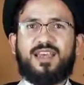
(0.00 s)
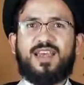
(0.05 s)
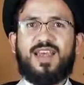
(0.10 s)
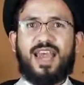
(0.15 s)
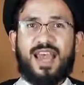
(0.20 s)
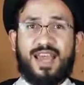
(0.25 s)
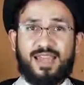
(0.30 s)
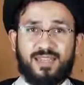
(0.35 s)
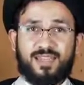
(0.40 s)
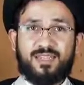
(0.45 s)

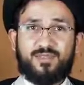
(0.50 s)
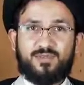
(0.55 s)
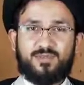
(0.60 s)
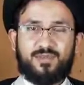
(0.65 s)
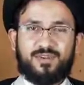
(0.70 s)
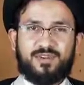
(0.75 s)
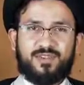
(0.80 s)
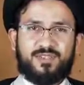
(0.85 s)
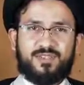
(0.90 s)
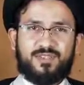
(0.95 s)
and it
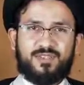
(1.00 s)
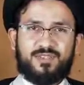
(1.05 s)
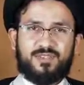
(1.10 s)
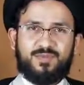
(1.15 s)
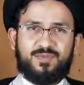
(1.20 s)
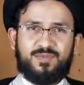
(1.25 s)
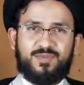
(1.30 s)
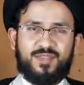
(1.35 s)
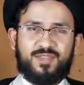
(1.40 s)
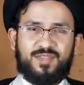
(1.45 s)
works,
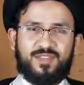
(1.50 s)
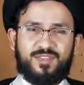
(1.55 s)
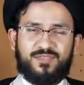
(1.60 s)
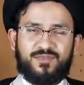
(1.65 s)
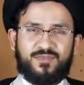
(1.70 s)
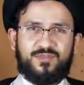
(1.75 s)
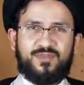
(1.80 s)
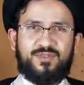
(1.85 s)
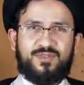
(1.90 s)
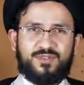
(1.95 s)
but in the
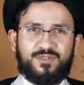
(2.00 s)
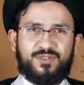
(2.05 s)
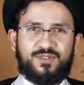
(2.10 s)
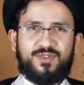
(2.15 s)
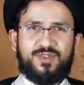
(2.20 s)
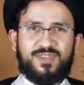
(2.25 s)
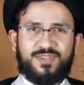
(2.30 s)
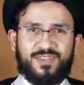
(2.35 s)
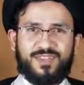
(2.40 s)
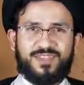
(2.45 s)

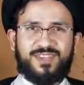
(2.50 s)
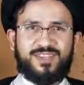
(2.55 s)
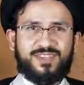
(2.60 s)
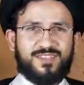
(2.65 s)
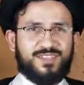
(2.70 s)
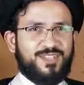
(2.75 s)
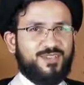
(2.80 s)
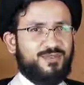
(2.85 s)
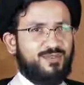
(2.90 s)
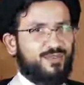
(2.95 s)
future, in the
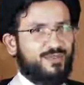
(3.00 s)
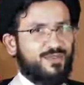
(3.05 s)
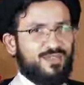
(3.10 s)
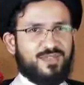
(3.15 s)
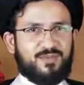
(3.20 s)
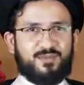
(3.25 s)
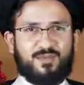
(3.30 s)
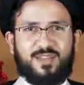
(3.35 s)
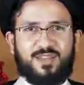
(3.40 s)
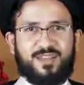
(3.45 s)
continuation,
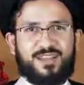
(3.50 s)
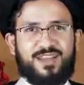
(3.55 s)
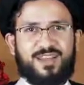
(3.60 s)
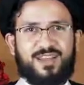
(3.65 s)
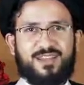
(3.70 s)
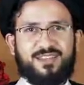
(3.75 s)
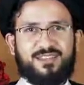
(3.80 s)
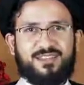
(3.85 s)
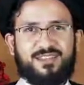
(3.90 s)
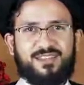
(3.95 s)
it will
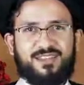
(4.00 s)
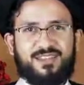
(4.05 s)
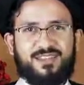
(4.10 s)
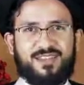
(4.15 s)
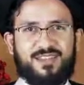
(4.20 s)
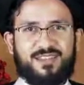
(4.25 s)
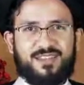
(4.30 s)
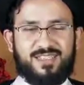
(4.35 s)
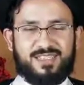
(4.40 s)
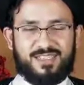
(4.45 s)
not.
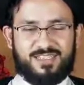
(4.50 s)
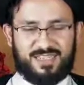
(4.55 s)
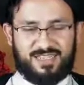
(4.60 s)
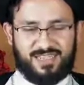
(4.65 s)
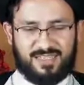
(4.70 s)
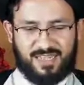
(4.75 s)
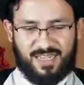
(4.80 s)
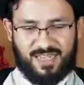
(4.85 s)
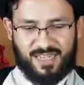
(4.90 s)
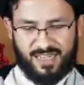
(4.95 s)
This
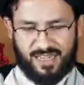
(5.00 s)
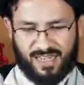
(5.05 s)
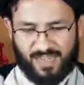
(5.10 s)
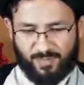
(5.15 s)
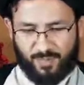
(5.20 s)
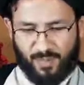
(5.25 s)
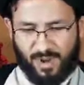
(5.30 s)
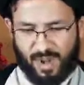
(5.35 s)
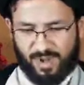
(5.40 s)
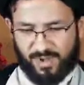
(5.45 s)
is
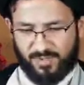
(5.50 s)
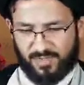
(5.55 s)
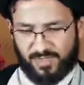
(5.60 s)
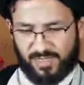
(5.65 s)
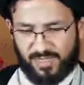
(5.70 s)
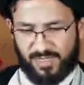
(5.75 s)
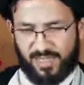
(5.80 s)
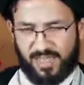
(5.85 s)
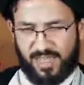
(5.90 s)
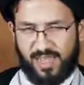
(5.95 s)

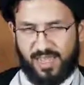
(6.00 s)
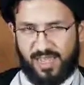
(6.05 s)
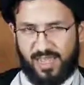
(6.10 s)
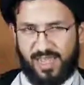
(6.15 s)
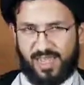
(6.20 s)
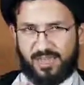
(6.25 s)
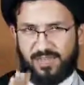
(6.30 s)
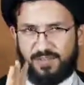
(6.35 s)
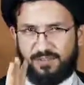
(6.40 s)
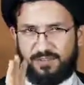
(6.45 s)
hypocrisy.
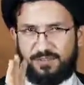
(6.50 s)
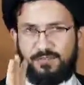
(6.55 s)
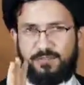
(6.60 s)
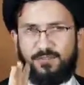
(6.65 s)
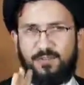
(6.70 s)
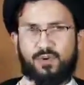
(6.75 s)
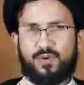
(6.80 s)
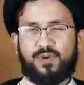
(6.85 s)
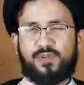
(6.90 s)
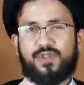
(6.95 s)
And the
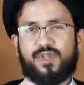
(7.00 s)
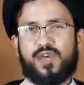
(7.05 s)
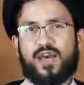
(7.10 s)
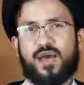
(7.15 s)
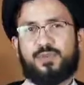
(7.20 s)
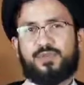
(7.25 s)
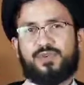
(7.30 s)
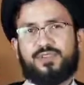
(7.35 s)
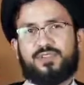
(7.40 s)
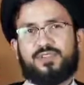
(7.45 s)
fourth
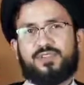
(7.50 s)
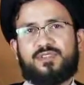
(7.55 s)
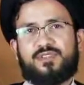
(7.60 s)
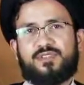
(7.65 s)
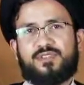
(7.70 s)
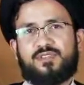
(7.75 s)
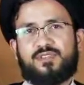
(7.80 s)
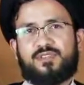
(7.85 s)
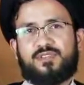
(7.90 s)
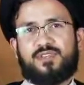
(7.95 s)

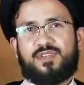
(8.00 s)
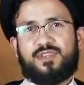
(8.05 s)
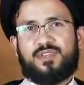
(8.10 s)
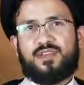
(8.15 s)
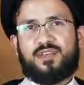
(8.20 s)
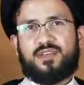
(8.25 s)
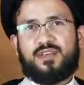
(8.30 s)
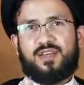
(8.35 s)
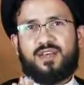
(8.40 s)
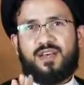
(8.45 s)
option
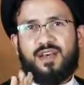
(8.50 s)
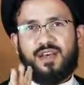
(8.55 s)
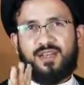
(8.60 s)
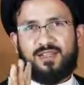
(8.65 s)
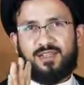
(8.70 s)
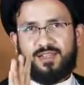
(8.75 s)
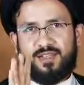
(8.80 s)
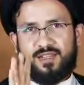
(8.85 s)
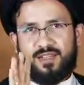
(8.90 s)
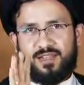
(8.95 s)

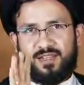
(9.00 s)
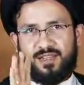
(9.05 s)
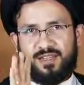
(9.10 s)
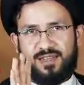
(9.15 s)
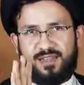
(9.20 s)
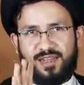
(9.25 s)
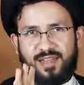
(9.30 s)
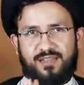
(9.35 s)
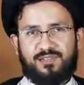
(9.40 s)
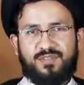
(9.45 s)
on
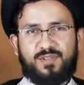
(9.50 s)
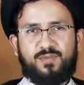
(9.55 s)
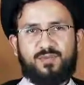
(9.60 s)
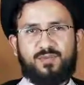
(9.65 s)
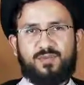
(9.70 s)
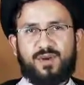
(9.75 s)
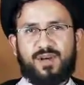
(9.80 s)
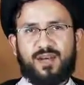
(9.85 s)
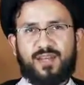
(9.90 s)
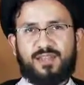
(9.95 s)
level
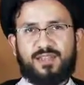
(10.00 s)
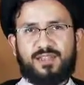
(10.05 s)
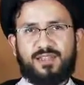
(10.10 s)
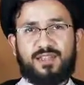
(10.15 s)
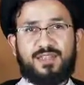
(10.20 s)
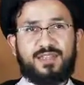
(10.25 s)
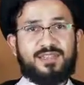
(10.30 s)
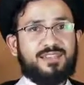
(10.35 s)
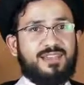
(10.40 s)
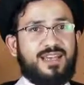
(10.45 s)
1
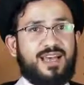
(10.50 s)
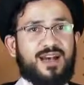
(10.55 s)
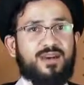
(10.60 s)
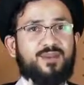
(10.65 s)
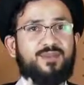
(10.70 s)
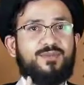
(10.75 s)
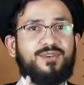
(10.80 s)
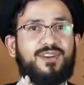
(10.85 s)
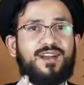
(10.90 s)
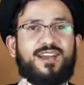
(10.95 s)
is
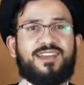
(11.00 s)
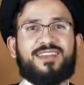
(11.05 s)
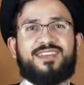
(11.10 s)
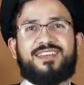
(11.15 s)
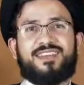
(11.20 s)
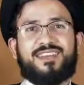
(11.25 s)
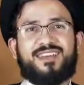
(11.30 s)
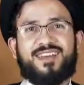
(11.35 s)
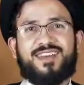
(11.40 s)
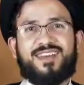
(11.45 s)

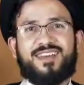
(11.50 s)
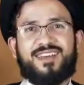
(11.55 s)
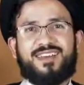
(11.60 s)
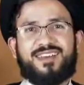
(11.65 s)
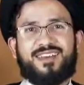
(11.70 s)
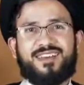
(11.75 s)
awra'iyya.